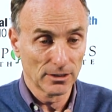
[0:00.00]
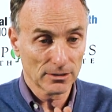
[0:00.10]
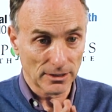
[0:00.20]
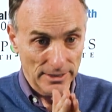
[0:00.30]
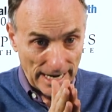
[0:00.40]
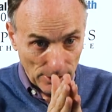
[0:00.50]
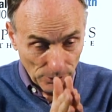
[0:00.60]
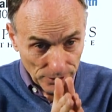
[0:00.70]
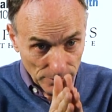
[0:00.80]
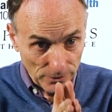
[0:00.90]
to narrow
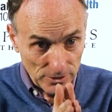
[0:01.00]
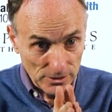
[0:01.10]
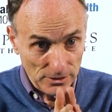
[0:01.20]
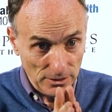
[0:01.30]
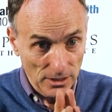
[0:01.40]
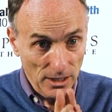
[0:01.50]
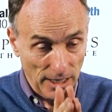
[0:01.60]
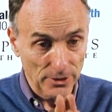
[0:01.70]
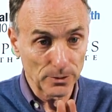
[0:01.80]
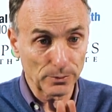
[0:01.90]
the diversity
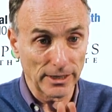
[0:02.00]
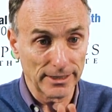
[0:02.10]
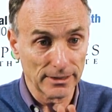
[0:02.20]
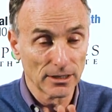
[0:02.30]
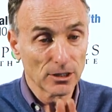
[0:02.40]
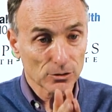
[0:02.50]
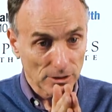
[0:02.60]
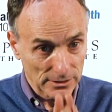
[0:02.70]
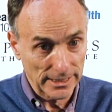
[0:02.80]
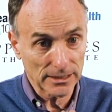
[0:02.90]
on the planet so
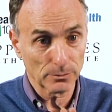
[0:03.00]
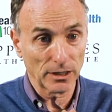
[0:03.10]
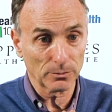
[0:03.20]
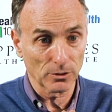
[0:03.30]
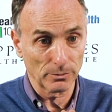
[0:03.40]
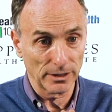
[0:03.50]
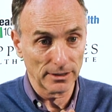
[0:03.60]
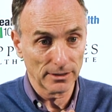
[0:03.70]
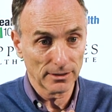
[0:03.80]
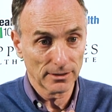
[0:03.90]
that they could make more
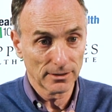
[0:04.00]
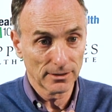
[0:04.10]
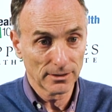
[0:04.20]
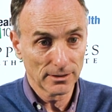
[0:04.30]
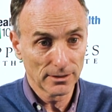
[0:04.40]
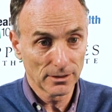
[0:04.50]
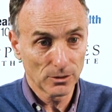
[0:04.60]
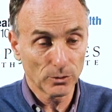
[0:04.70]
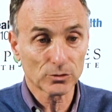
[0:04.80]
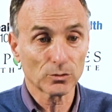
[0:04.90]
money,
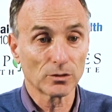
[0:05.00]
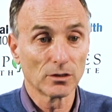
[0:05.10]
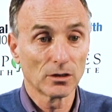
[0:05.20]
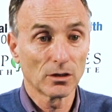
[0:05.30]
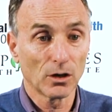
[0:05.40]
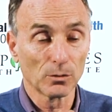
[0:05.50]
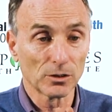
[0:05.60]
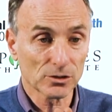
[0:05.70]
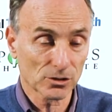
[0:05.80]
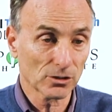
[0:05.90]
which would
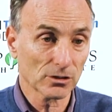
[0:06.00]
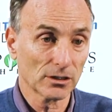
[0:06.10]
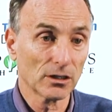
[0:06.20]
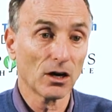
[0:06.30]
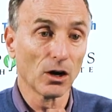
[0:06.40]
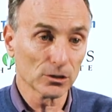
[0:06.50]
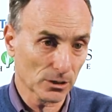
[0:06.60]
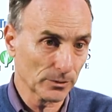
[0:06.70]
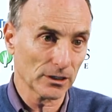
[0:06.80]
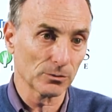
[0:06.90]
almost certainly
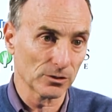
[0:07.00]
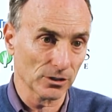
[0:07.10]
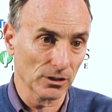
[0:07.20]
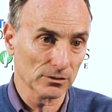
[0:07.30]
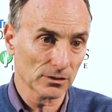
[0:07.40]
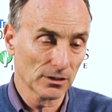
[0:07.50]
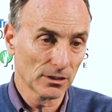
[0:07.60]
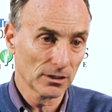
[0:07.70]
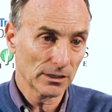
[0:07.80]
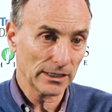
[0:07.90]
ultimately result
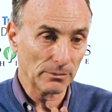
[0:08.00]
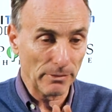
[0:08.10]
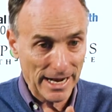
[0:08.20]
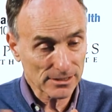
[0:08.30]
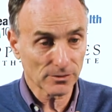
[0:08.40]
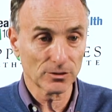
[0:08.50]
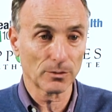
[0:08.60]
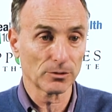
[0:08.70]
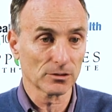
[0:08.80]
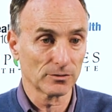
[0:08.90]
in massive
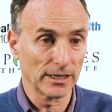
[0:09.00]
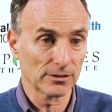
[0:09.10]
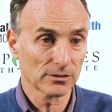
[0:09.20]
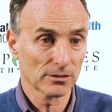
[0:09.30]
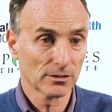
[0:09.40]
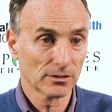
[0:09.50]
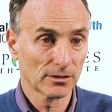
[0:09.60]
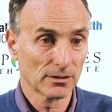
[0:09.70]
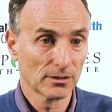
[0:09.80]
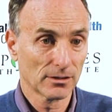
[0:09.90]
numbers of deaths.
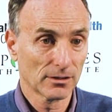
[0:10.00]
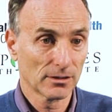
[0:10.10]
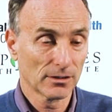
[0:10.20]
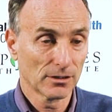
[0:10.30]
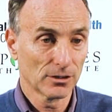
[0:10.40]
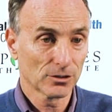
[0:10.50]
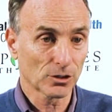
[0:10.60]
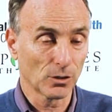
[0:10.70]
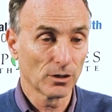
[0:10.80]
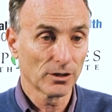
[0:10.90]

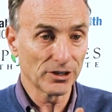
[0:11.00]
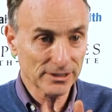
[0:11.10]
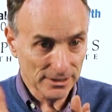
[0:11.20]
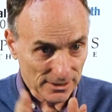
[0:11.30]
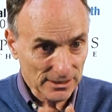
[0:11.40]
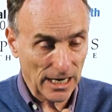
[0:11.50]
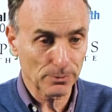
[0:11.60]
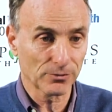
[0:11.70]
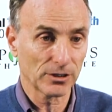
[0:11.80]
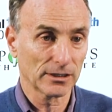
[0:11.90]
So this is the
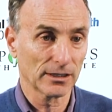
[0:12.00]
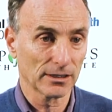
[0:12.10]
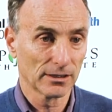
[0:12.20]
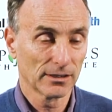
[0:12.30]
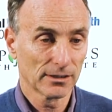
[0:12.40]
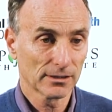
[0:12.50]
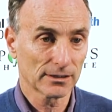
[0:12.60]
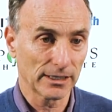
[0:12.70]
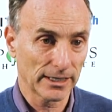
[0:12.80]
type of thinking that they